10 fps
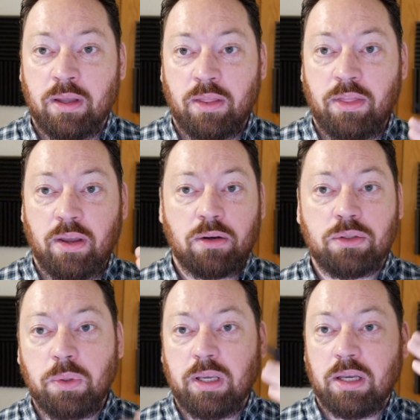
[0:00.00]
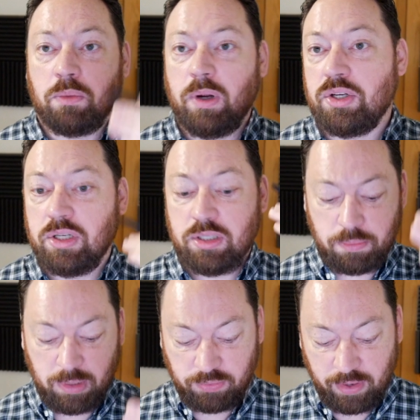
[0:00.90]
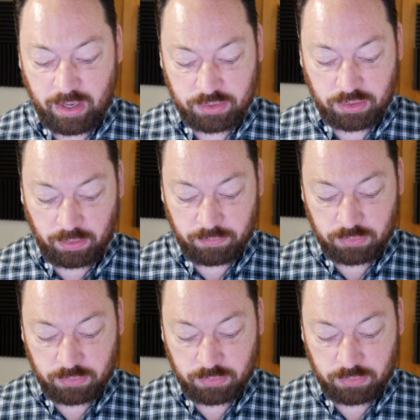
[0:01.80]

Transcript: they're doing iterations much faster.